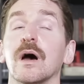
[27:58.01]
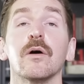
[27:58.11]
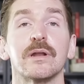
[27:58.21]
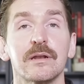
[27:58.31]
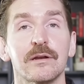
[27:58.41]

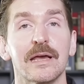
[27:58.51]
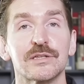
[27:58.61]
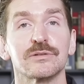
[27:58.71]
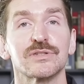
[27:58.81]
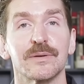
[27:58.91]
Oh, and
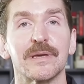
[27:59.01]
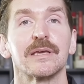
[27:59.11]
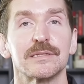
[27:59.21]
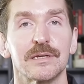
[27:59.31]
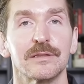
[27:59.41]
international shipping
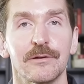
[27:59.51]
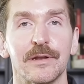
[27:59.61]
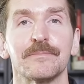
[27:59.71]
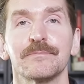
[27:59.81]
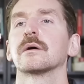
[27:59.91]
is included.